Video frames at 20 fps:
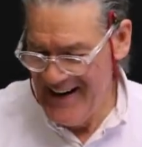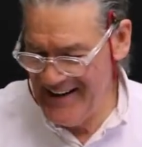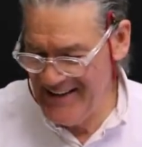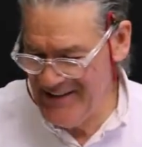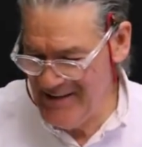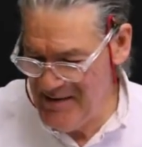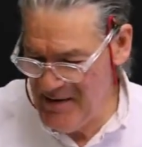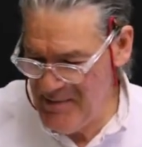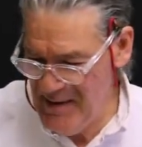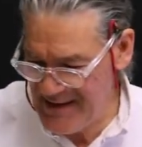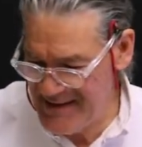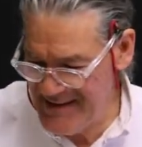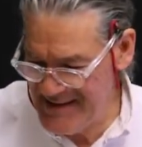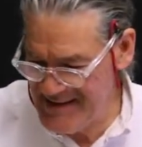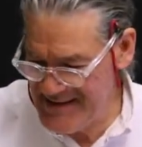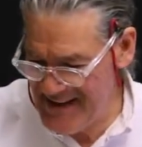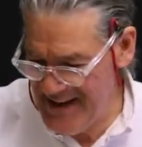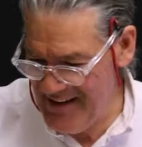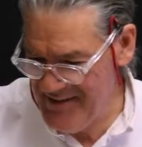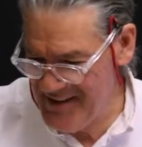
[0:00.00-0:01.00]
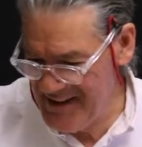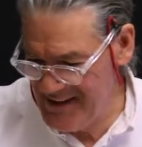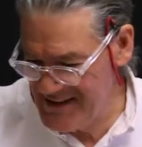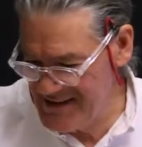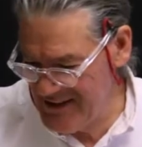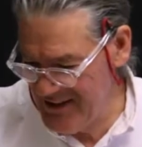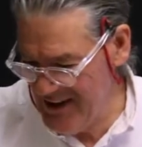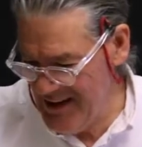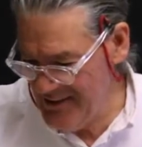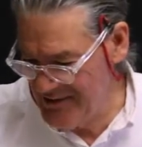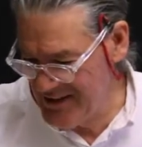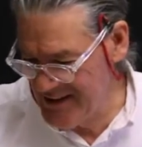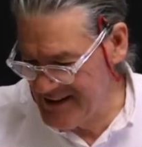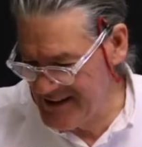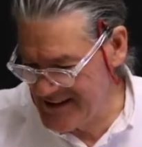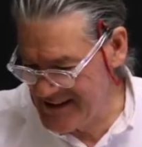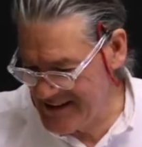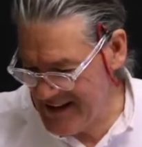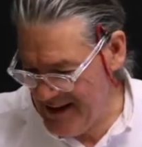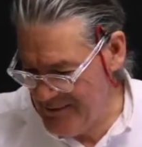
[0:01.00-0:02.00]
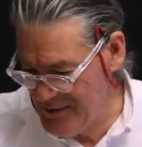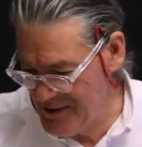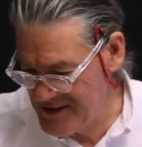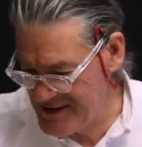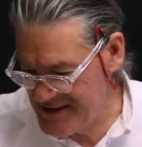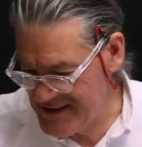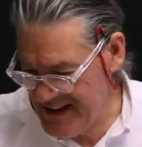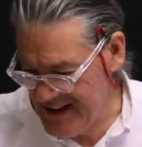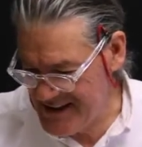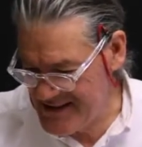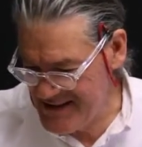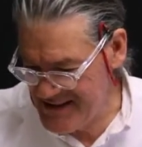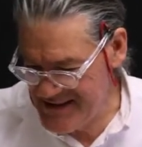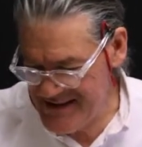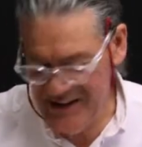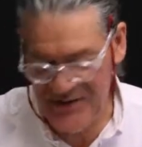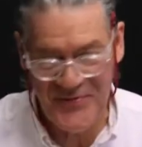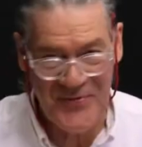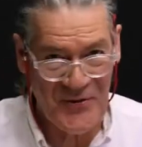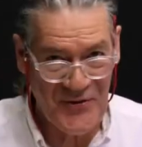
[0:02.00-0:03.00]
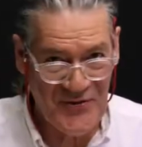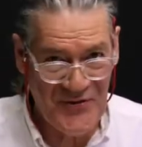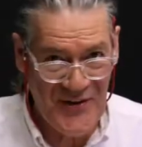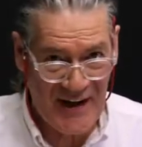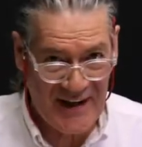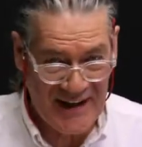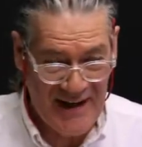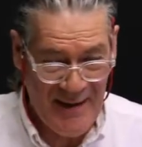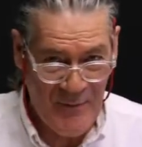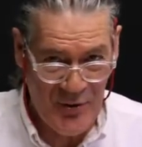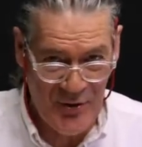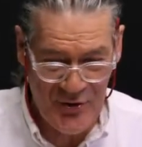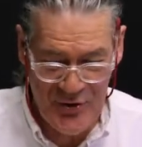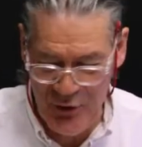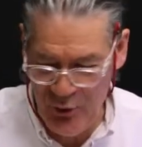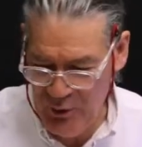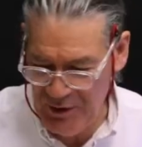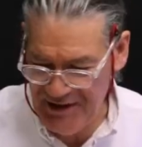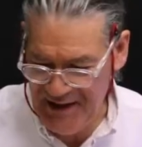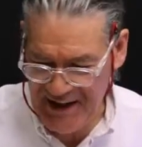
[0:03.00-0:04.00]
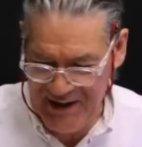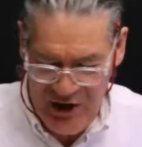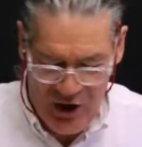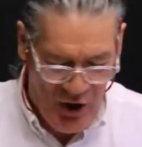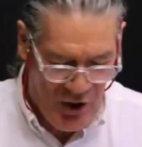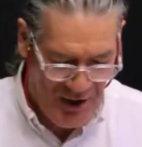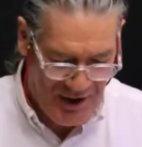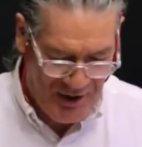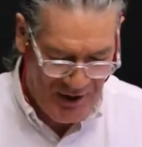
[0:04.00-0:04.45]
took me back to the 70s. So I'm gonna I'm gonna sketch it just for a second. I'm gonna do what they call in